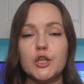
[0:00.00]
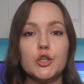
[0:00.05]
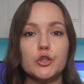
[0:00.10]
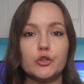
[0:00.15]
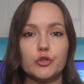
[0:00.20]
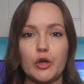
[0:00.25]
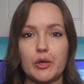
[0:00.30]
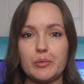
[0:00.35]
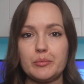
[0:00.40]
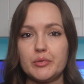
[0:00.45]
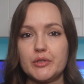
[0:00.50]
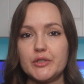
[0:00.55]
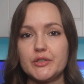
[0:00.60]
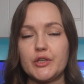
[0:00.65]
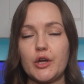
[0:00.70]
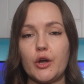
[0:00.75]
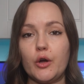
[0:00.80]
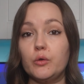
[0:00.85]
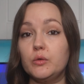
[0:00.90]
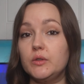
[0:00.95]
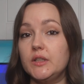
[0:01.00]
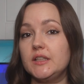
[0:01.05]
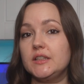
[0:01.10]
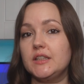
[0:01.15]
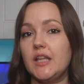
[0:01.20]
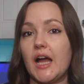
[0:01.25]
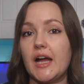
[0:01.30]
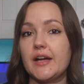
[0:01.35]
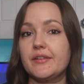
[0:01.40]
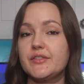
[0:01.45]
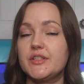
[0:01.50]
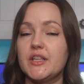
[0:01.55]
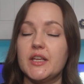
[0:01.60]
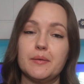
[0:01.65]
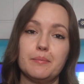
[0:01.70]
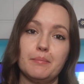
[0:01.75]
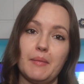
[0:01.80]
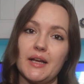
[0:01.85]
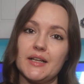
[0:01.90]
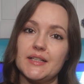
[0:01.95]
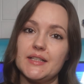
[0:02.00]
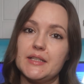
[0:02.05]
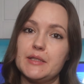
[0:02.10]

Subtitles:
Krampus only laughs at Max's